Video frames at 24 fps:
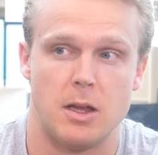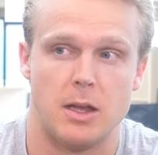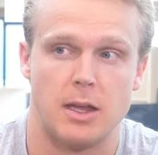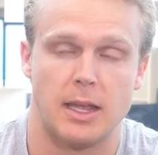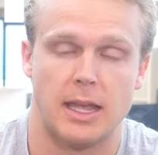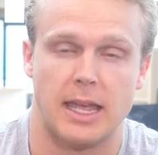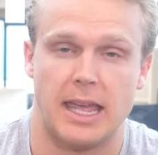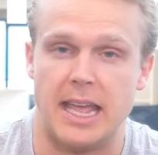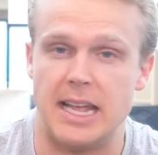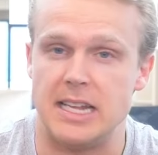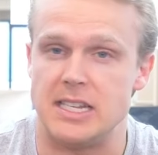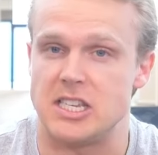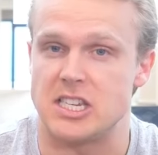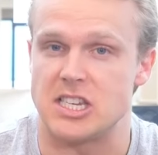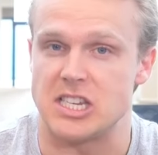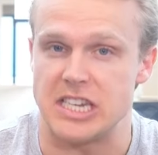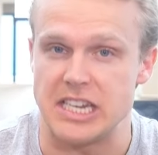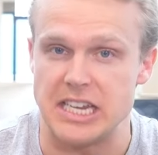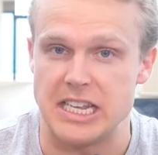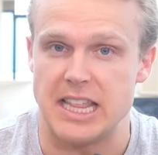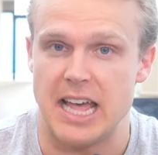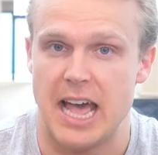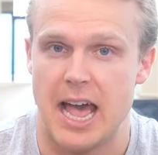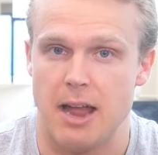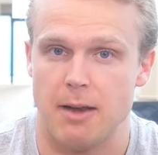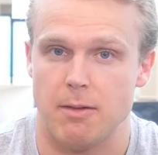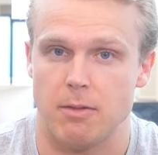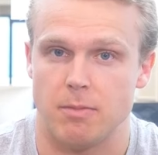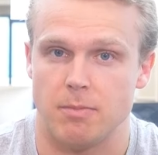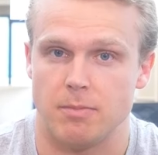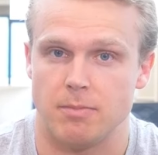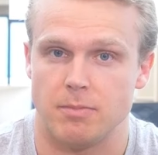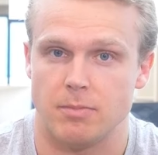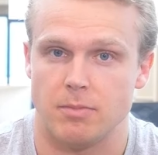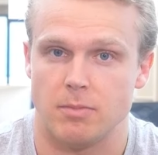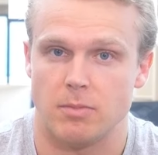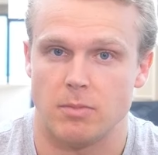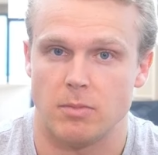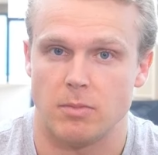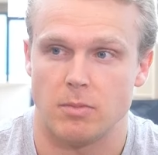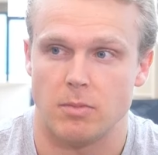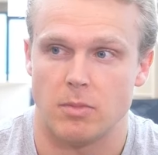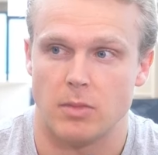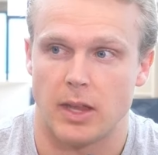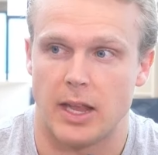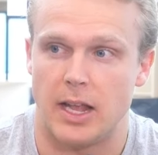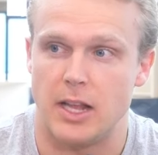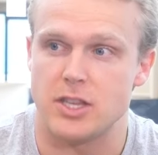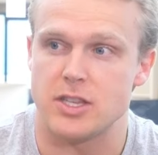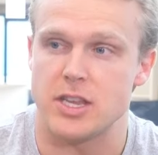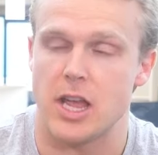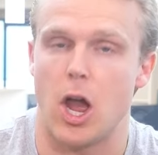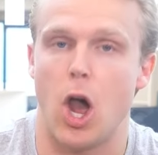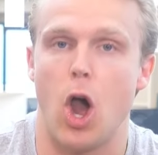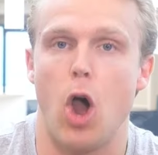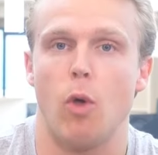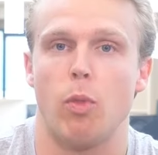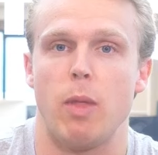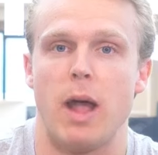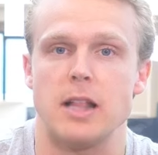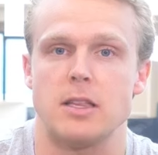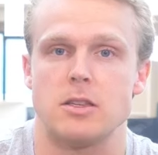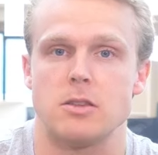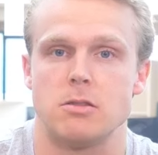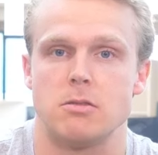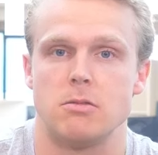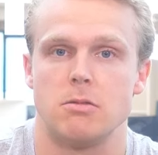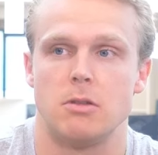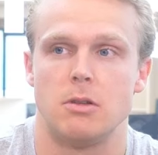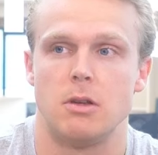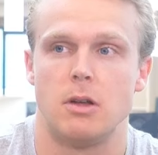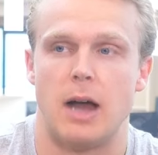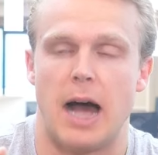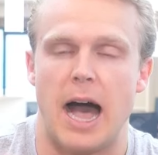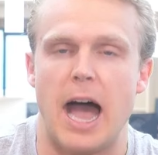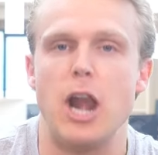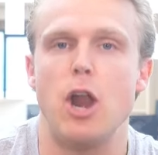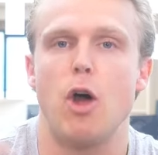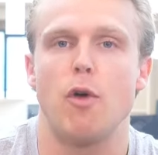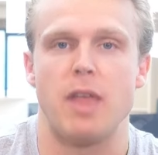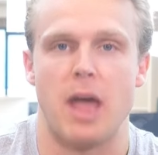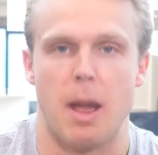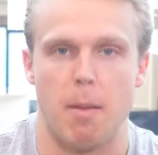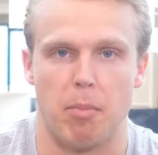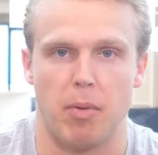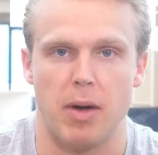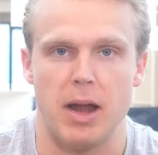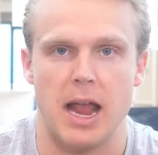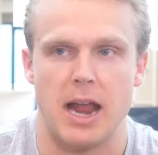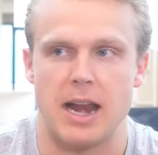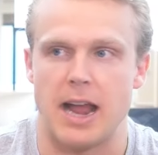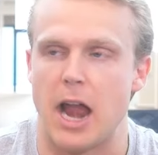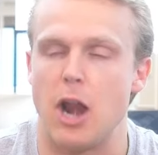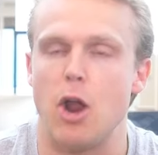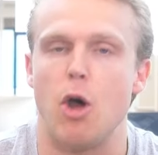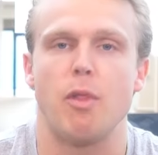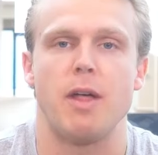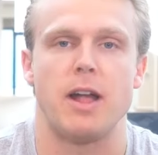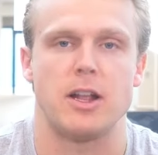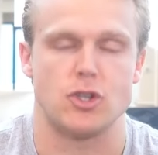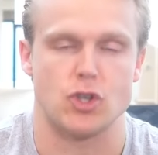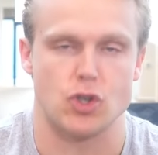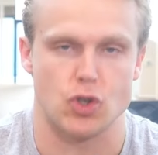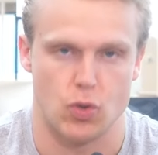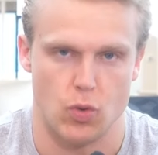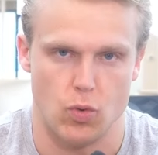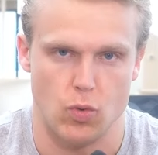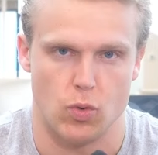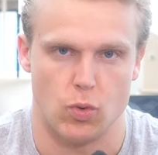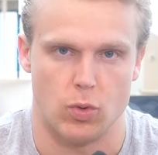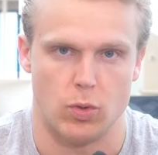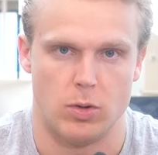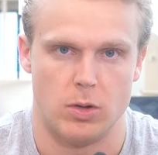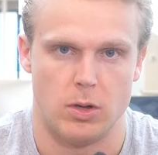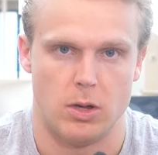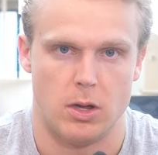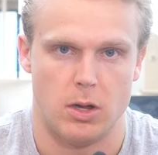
Kids see that. Kids say, oh, that's, I know that brand. I know that school.